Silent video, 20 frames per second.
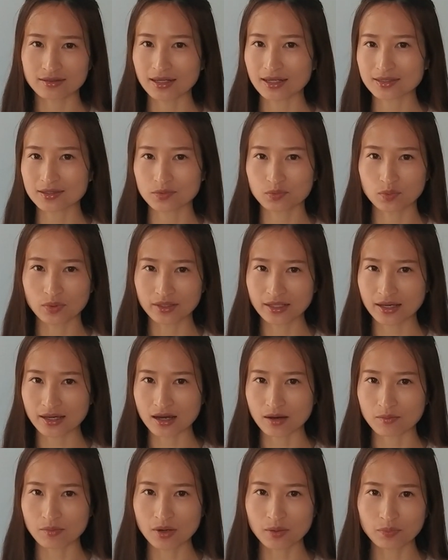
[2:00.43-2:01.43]
that's what they
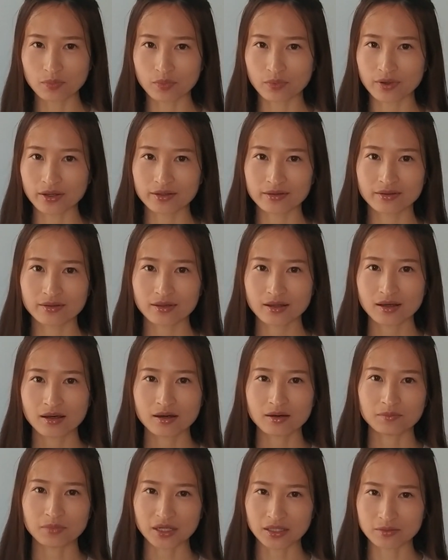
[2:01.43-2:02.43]
come up with by